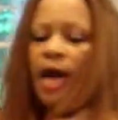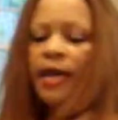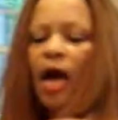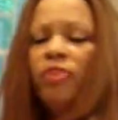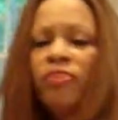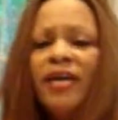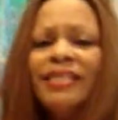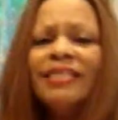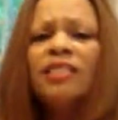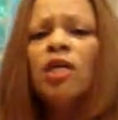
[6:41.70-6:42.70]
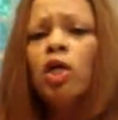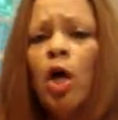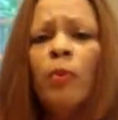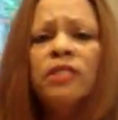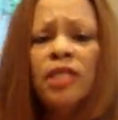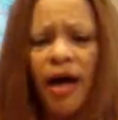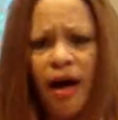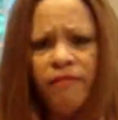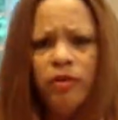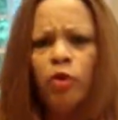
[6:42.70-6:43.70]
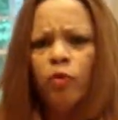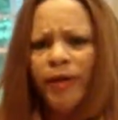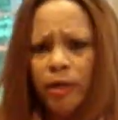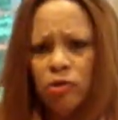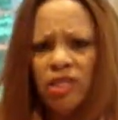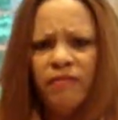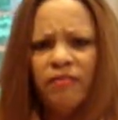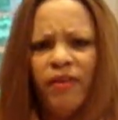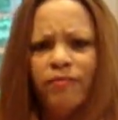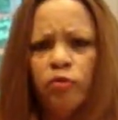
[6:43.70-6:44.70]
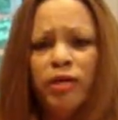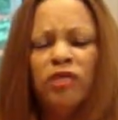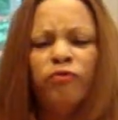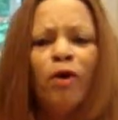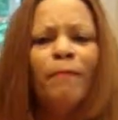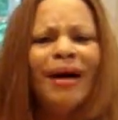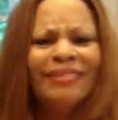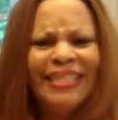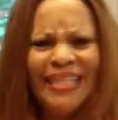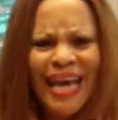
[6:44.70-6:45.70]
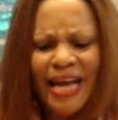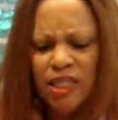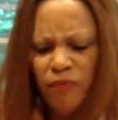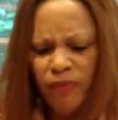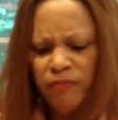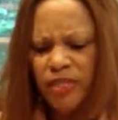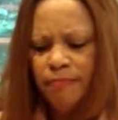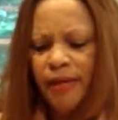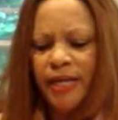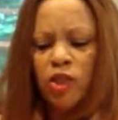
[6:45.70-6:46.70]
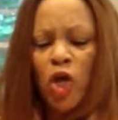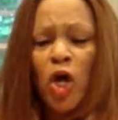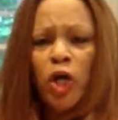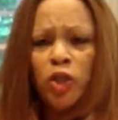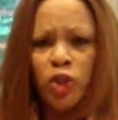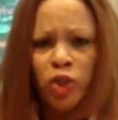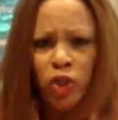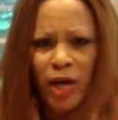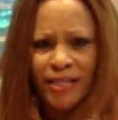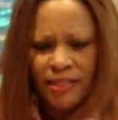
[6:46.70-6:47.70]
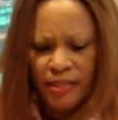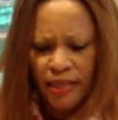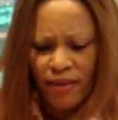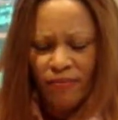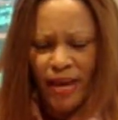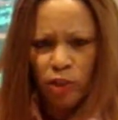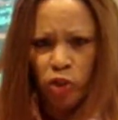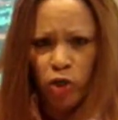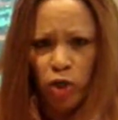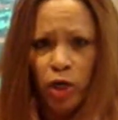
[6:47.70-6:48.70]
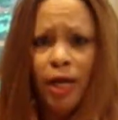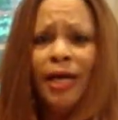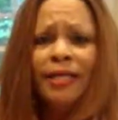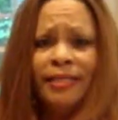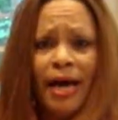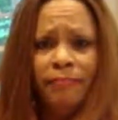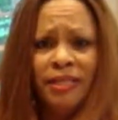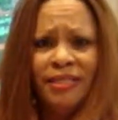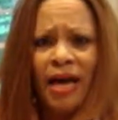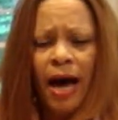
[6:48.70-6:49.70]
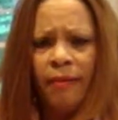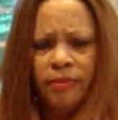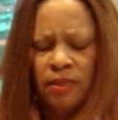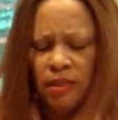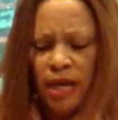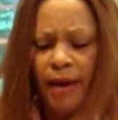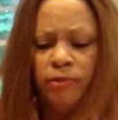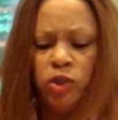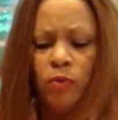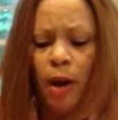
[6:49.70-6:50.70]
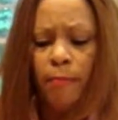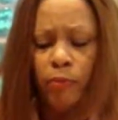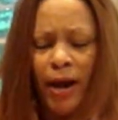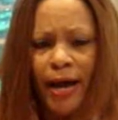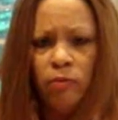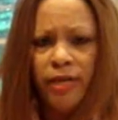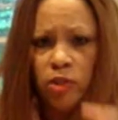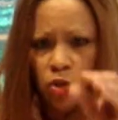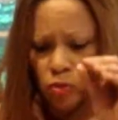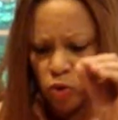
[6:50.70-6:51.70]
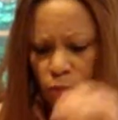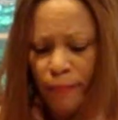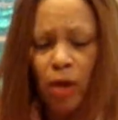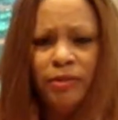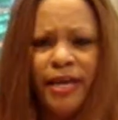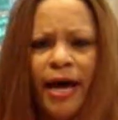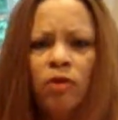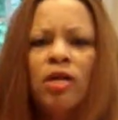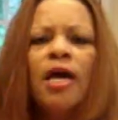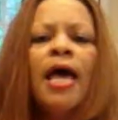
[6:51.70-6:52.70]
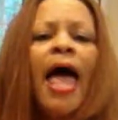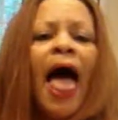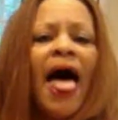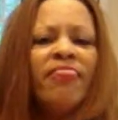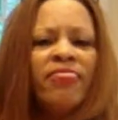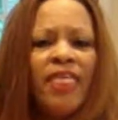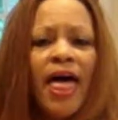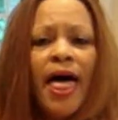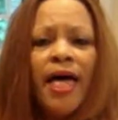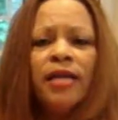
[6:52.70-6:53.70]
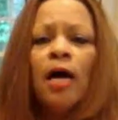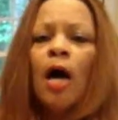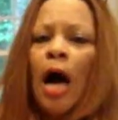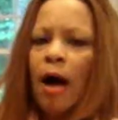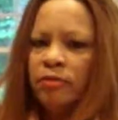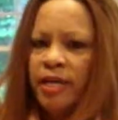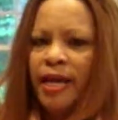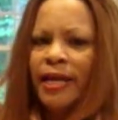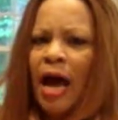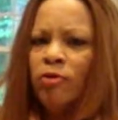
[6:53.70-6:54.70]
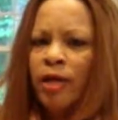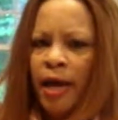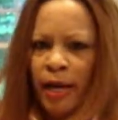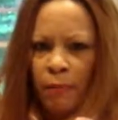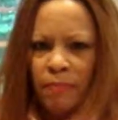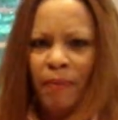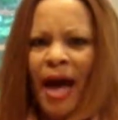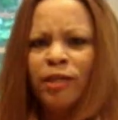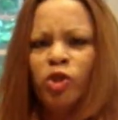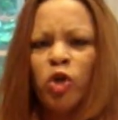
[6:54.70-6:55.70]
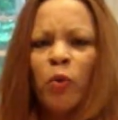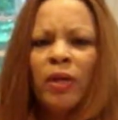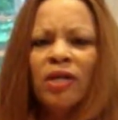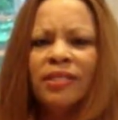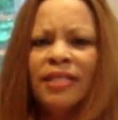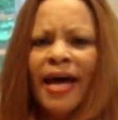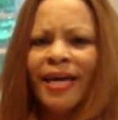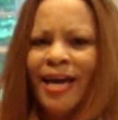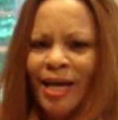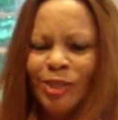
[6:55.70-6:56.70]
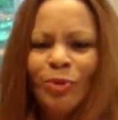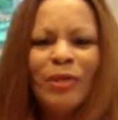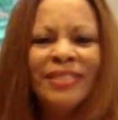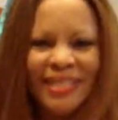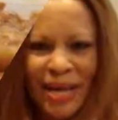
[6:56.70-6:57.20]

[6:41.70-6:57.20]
And now this is going to go into the oven, 375 degrees, for about 10 to 15 minutes, just to give that sugar time to brown and to melt down. And then I'll take it out, and I'll be back to show you what it looks like as soon as this